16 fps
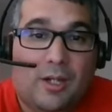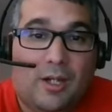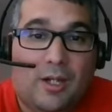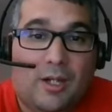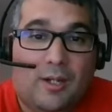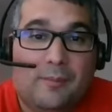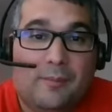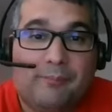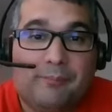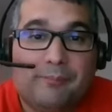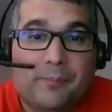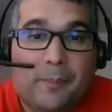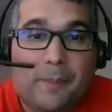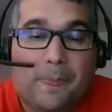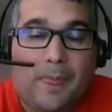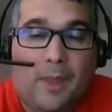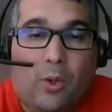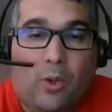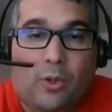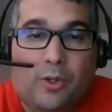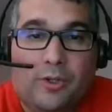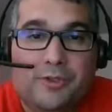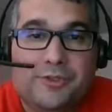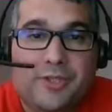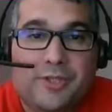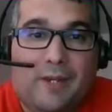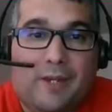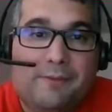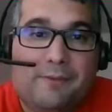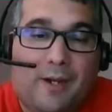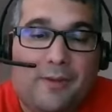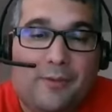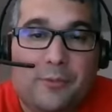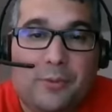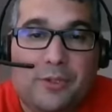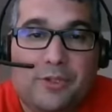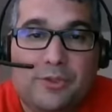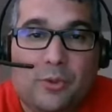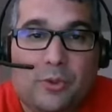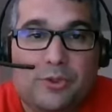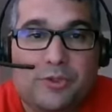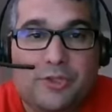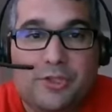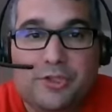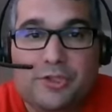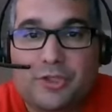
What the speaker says: um, or it'll say find 3 sources,